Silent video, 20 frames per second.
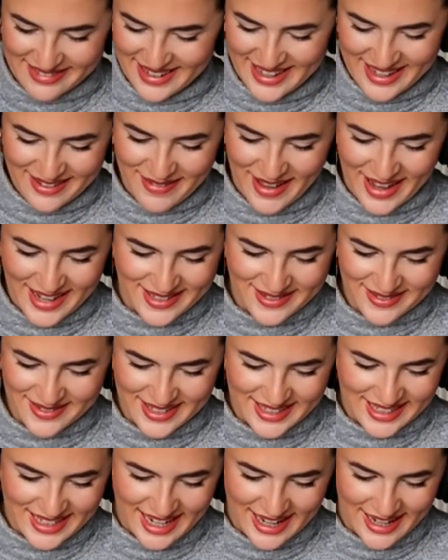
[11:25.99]
it makes
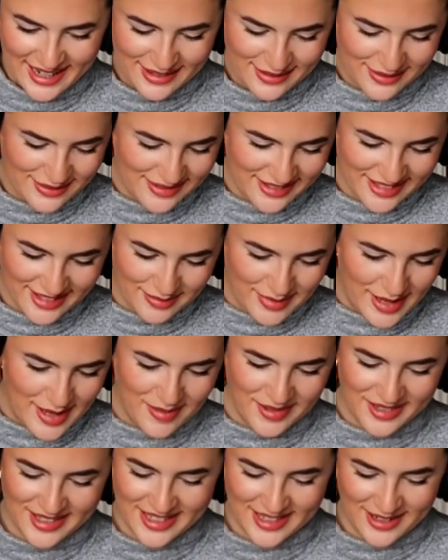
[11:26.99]
me laugh that
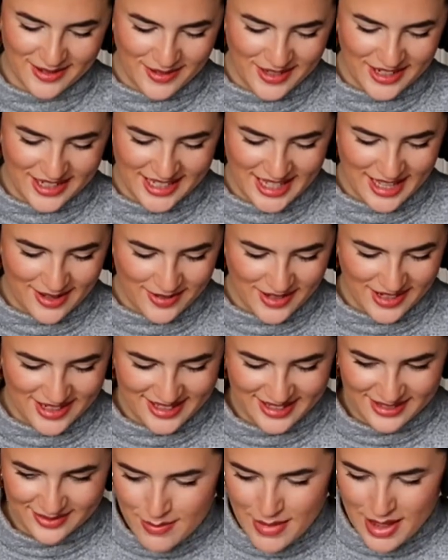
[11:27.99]
people still watch that
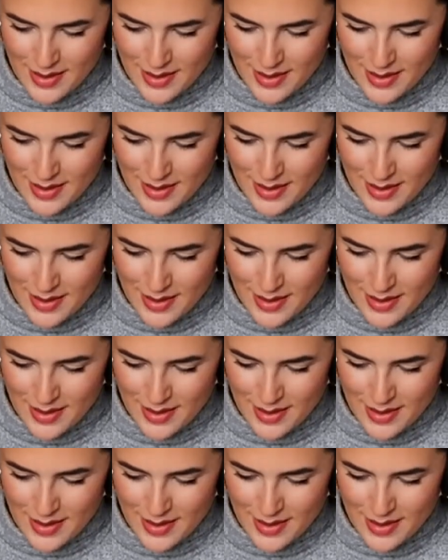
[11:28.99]
one.